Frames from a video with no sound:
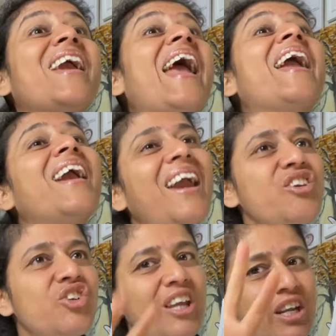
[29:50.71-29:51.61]

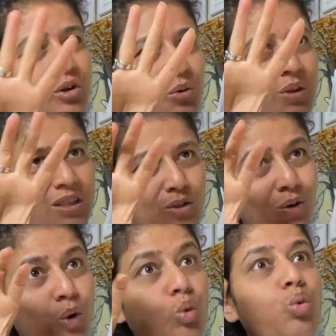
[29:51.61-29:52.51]
engaged into this
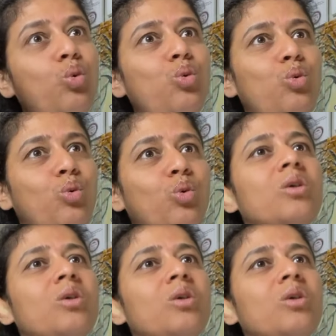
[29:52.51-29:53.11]
ooh.